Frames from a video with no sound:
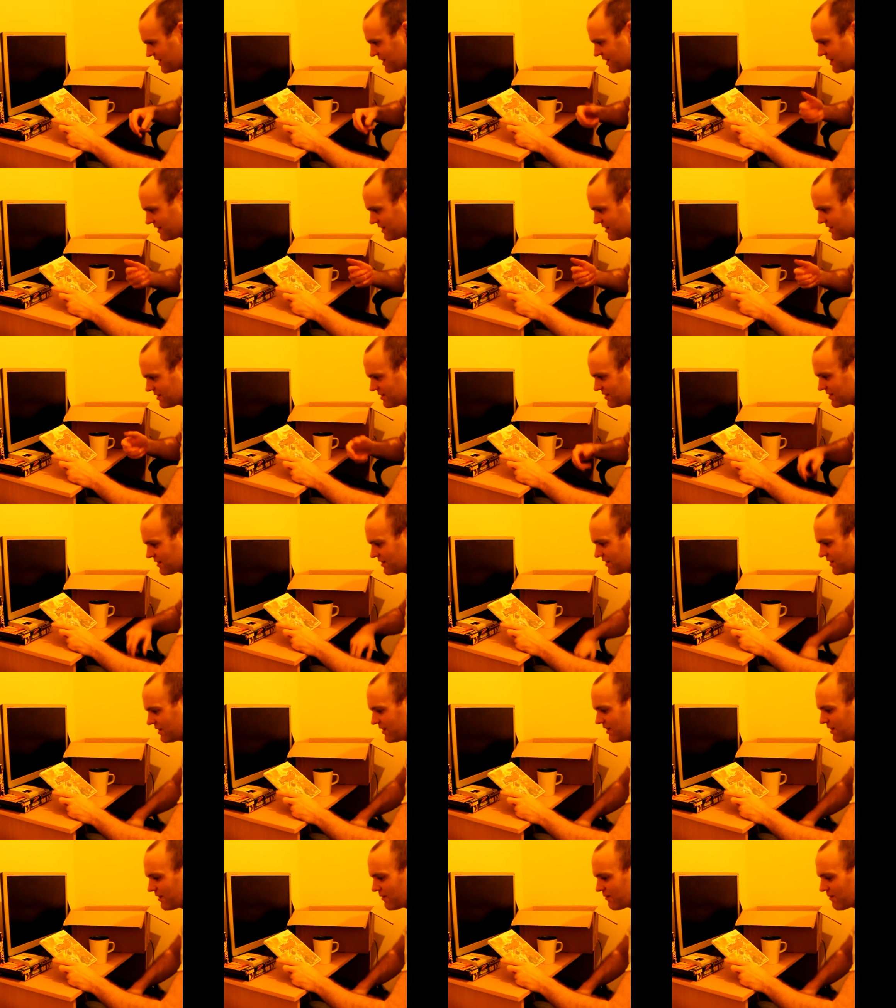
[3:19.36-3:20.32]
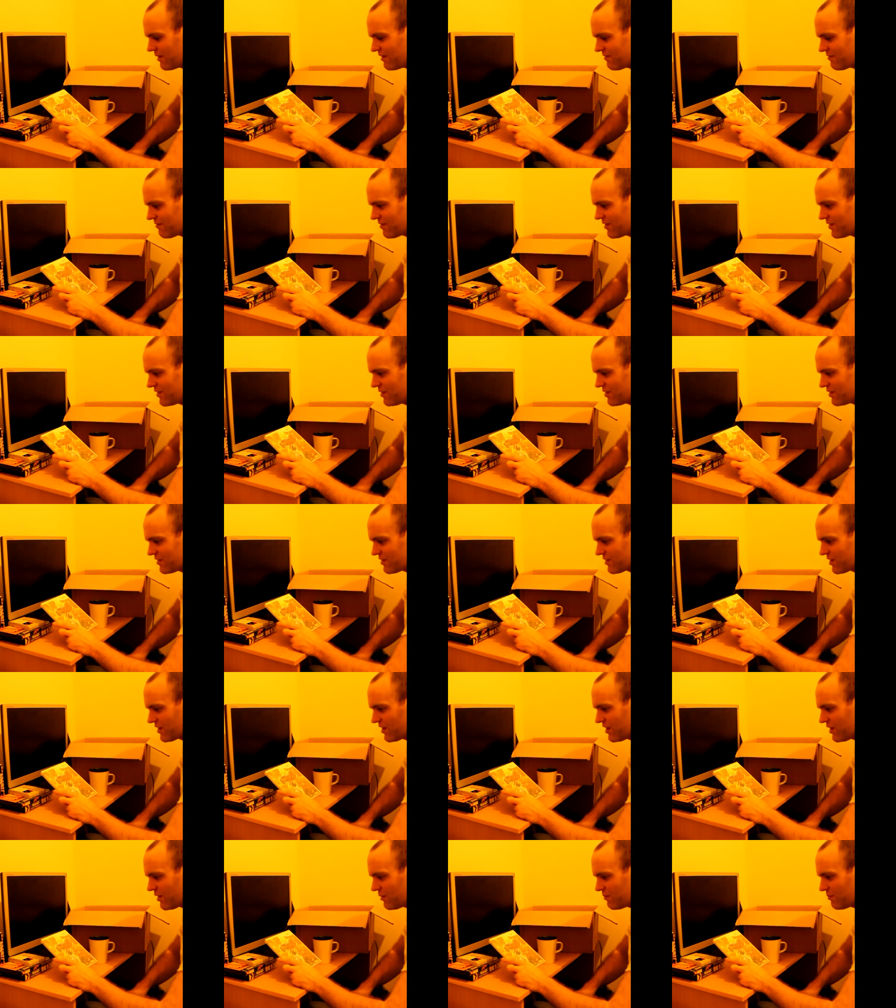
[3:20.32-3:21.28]
and went through the
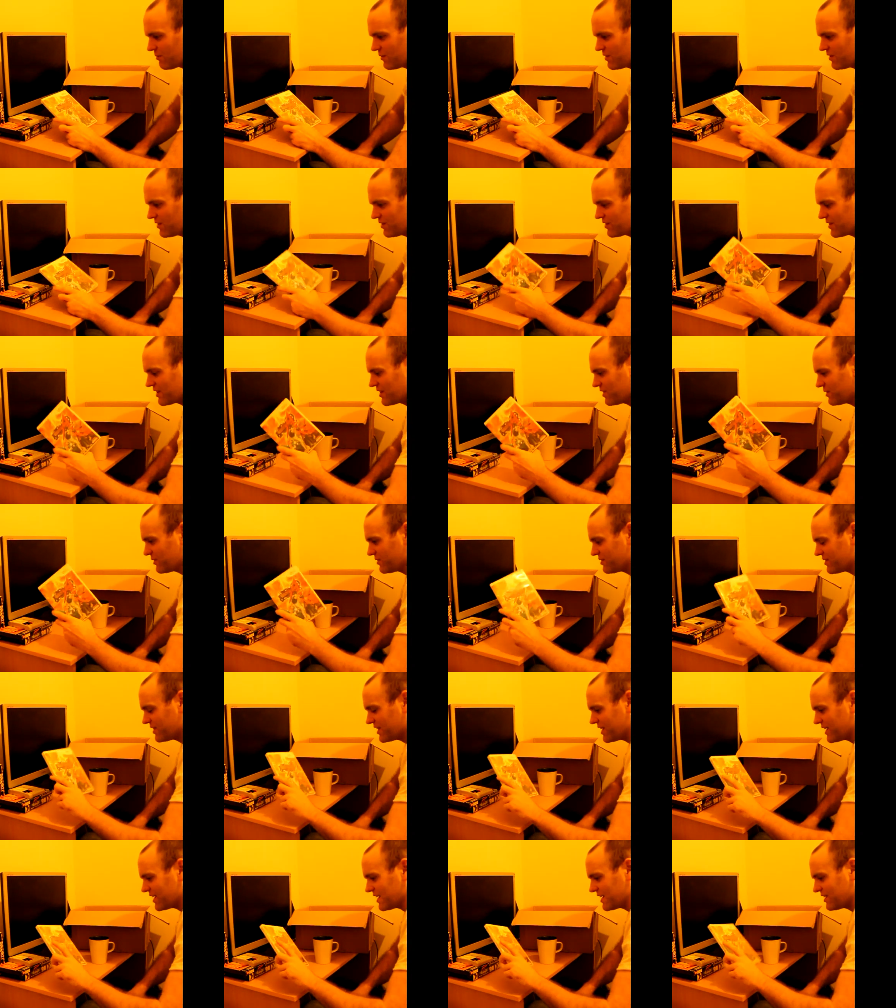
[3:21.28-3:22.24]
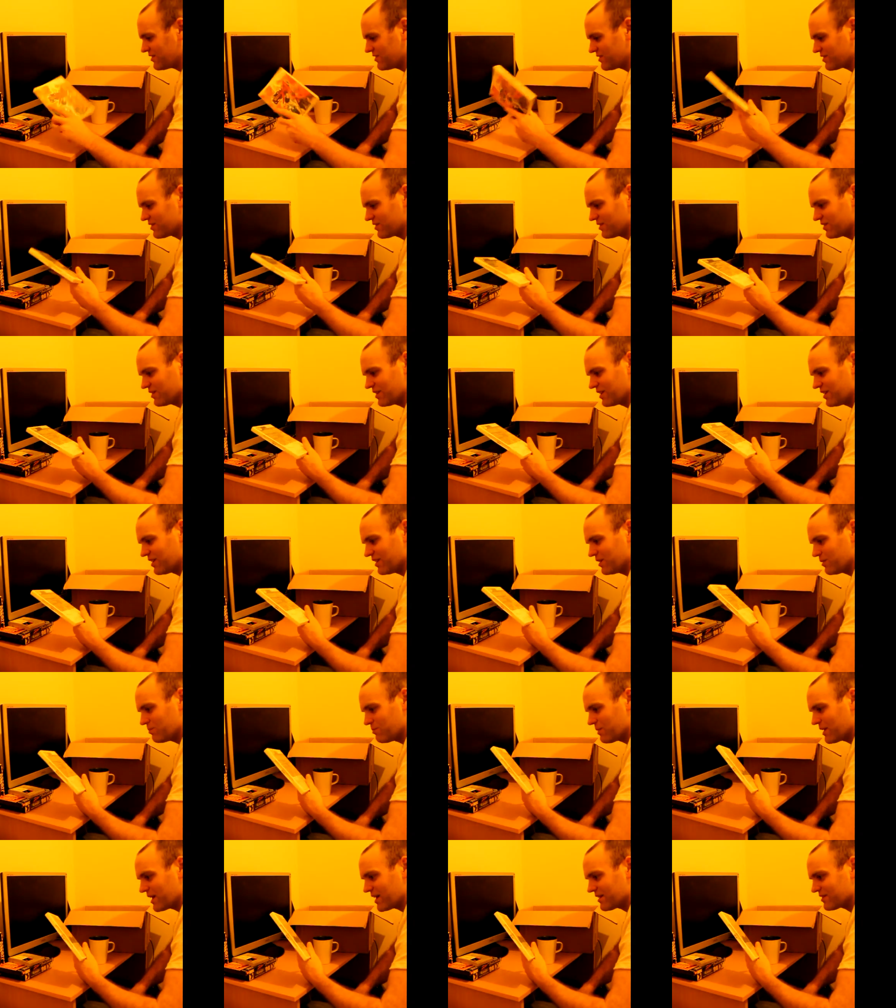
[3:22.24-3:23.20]
shop, and Guilty Gear just looked like the
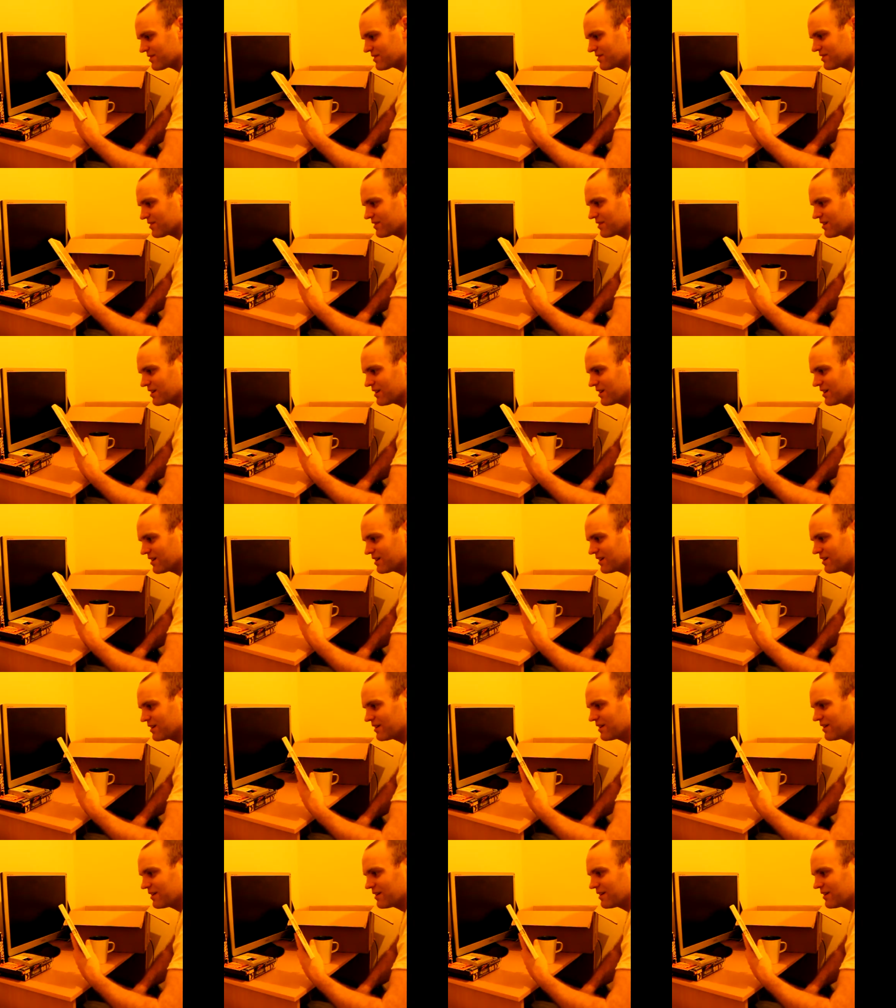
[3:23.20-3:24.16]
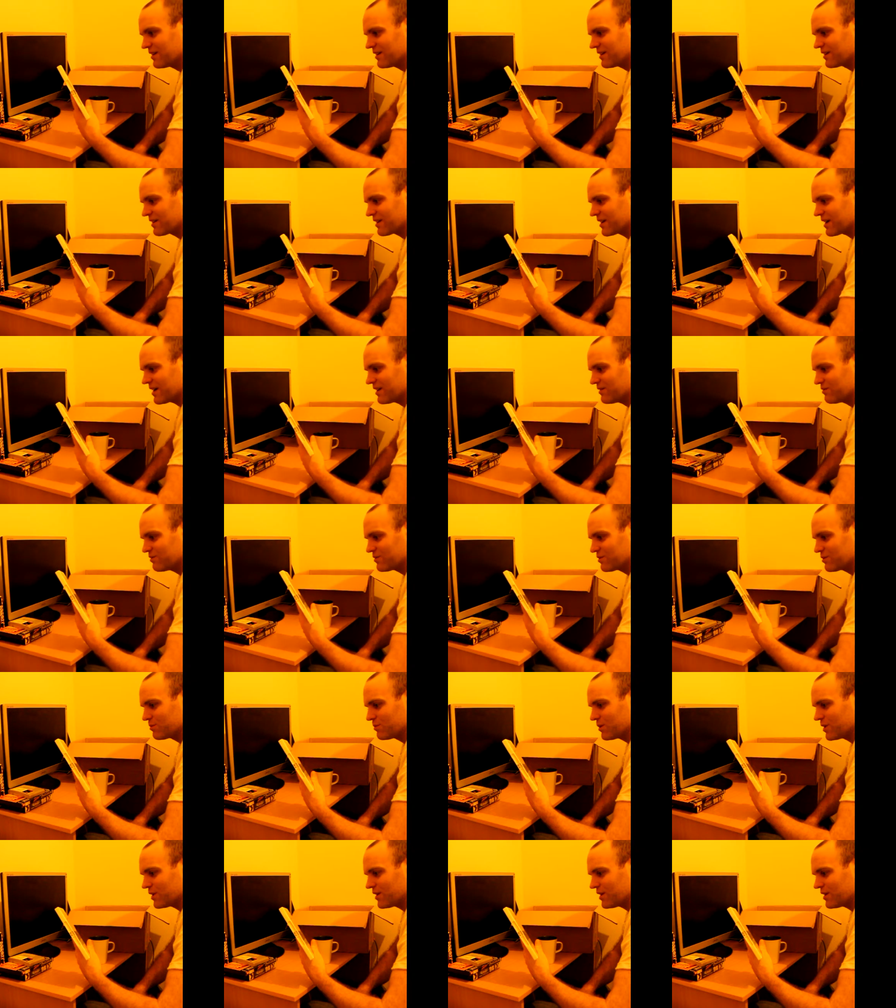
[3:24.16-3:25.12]
best game to
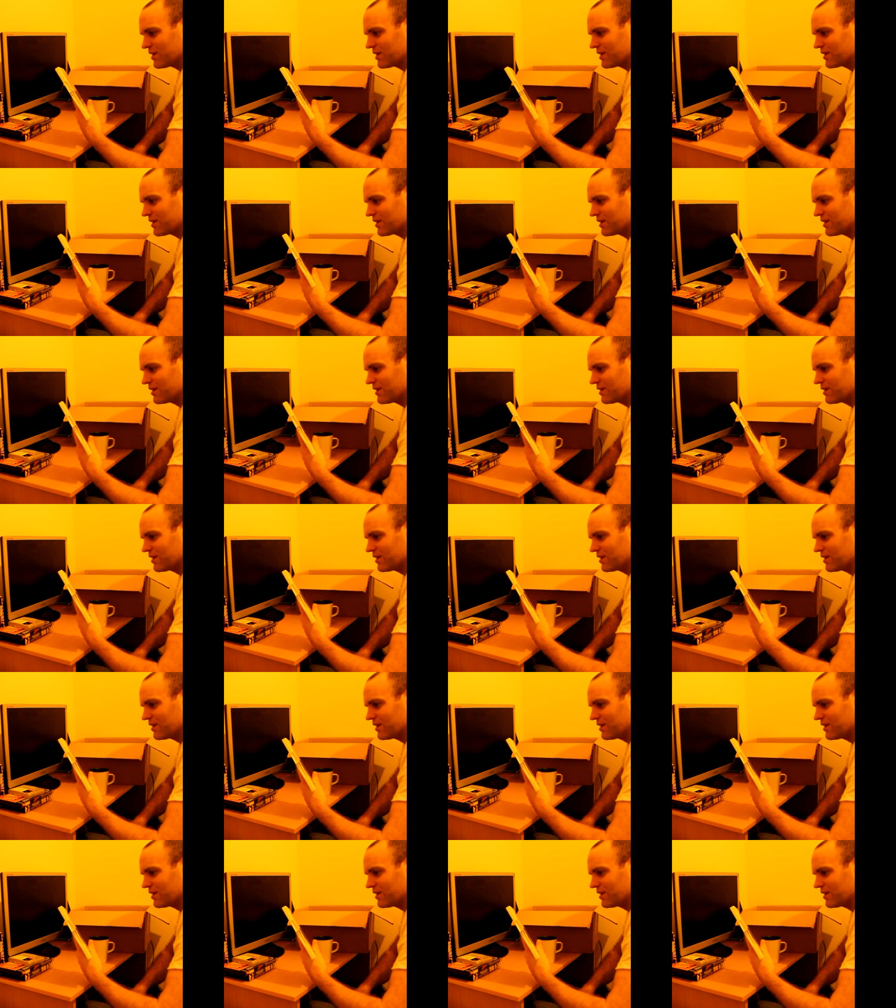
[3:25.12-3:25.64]
buy.